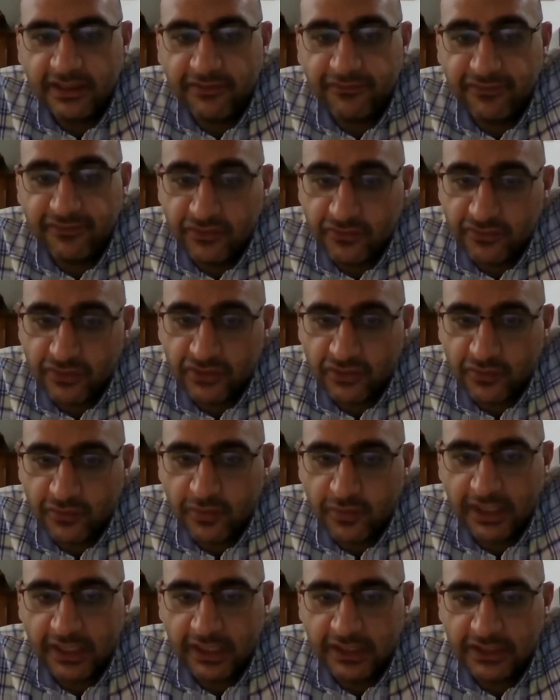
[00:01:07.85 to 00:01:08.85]
if you could
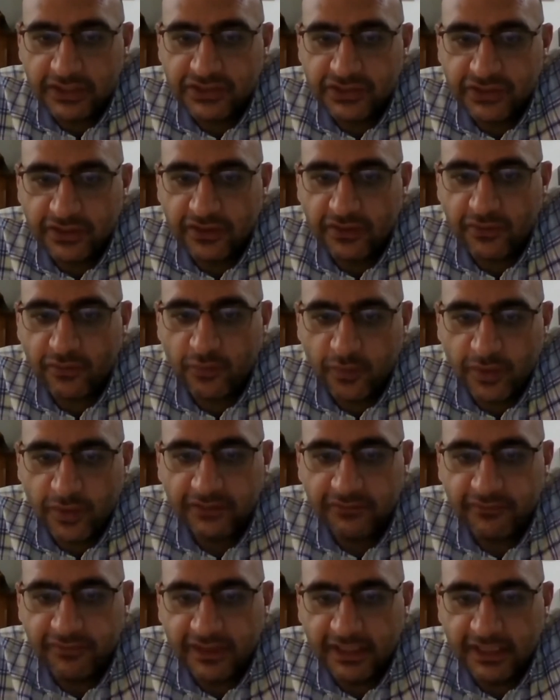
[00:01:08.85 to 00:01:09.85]
quickly share
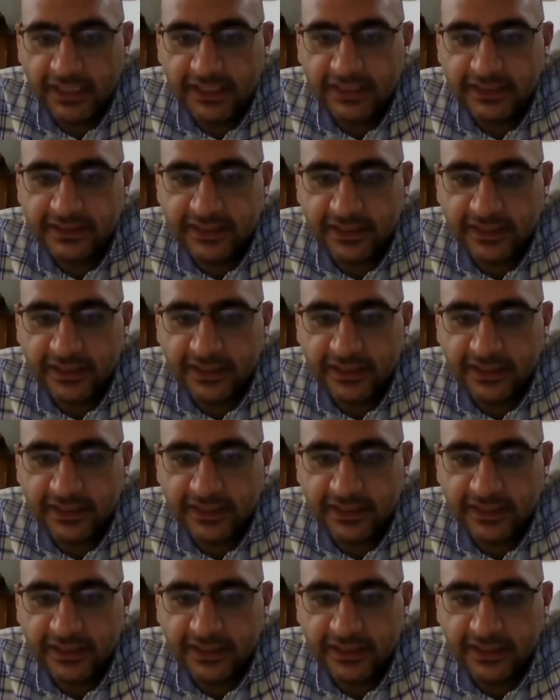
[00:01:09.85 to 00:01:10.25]
one of the links